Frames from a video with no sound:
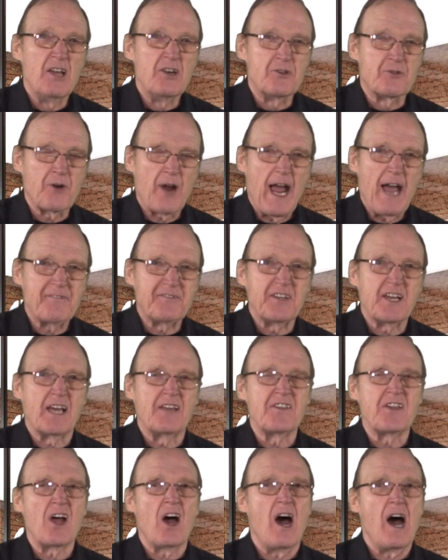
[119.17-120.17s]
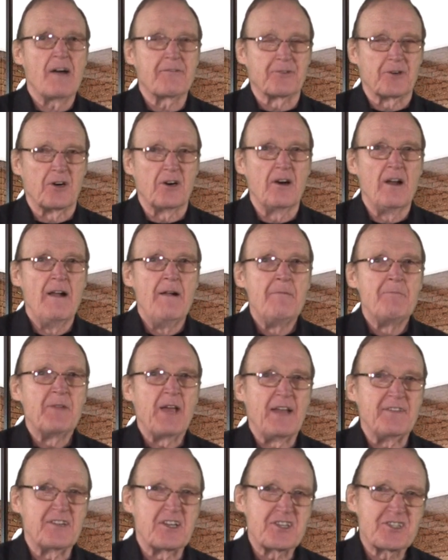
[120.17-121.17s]
drafting of the offer,
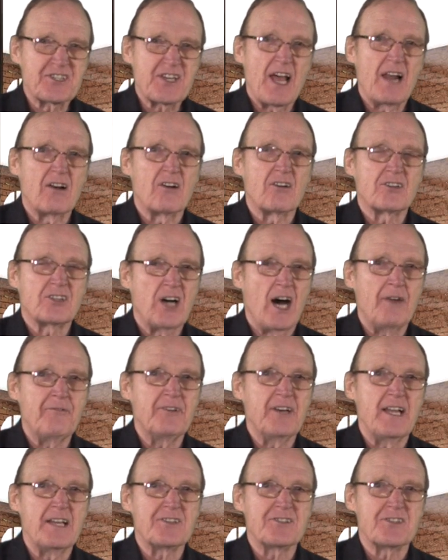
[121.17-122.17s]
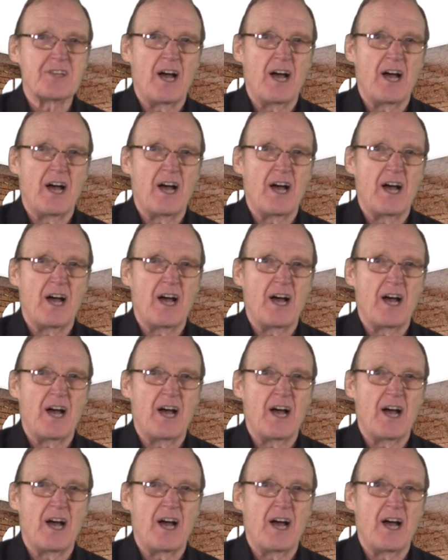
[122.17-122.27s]
and the seller covenants